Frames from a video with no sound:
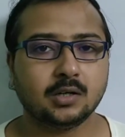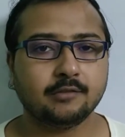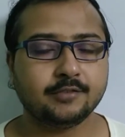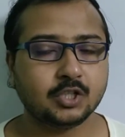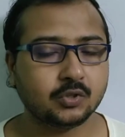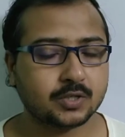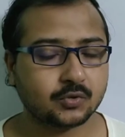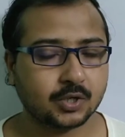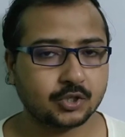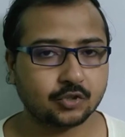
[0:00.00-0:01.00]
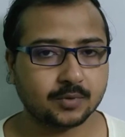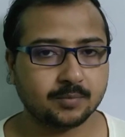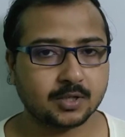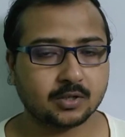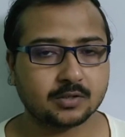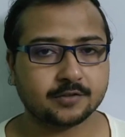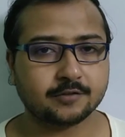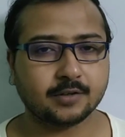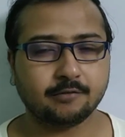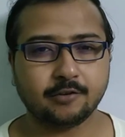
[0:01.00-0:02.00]
video is going to be
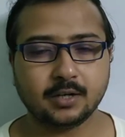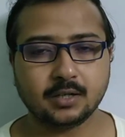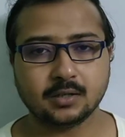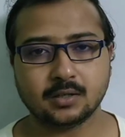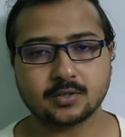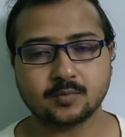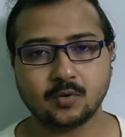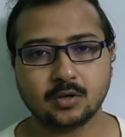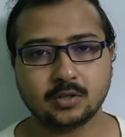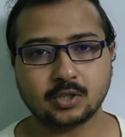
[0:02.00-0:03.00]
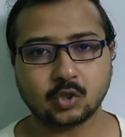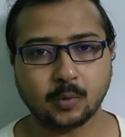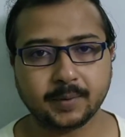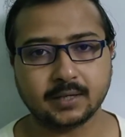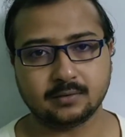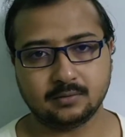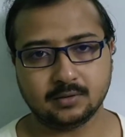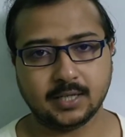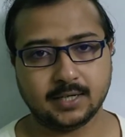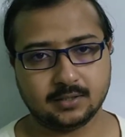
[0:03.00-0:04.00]
because a very small topic
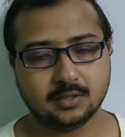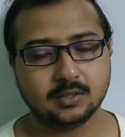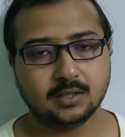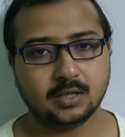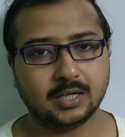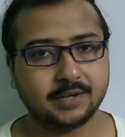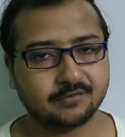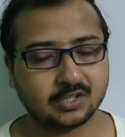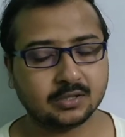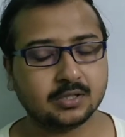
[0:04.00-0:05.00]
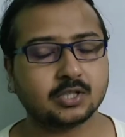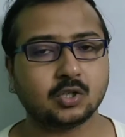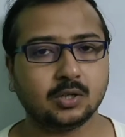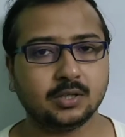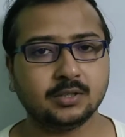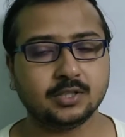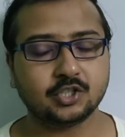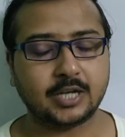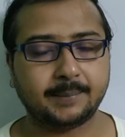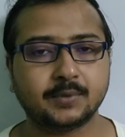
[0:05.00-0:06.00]
that left in this
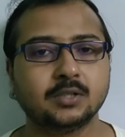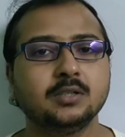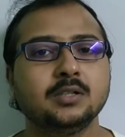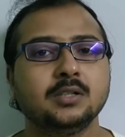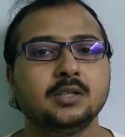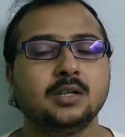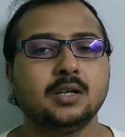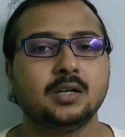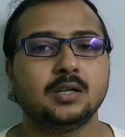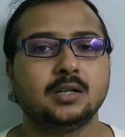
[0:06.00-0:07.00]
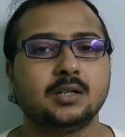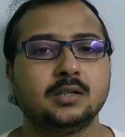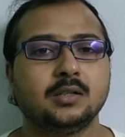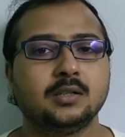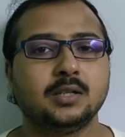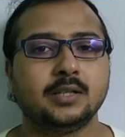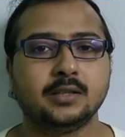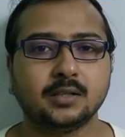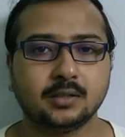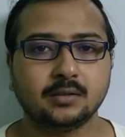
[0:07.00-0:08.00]
chapter in
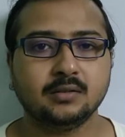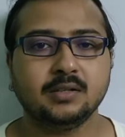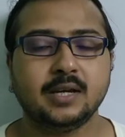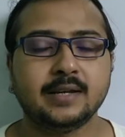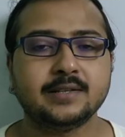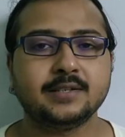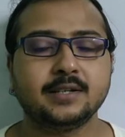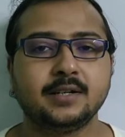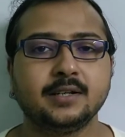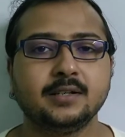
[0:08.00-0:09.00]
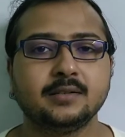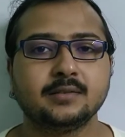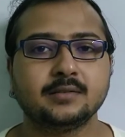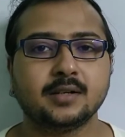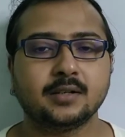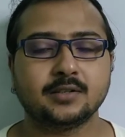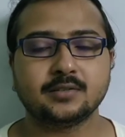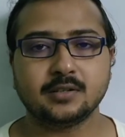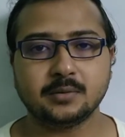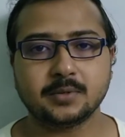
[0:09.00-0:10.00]
the NCERT under
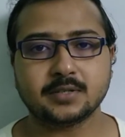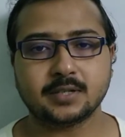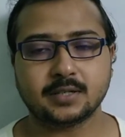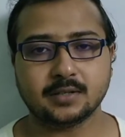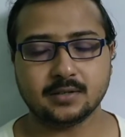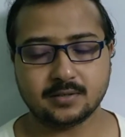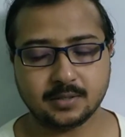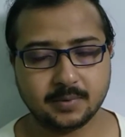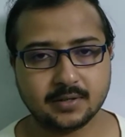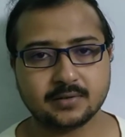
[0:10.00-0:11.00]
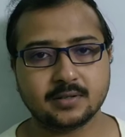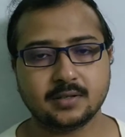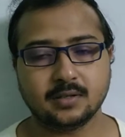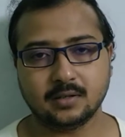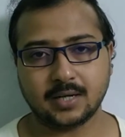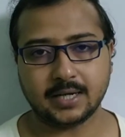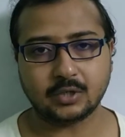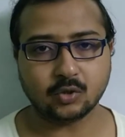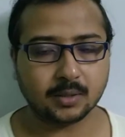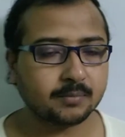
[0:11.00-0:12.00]
syllabus CBSE
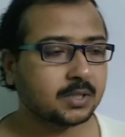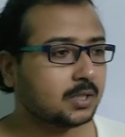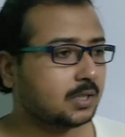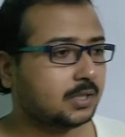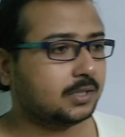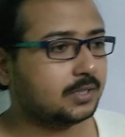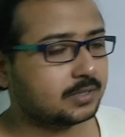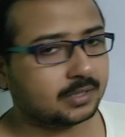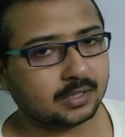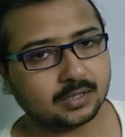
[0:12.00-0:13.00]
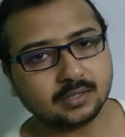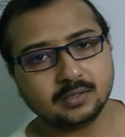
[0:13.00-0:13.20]
curriculum. It is the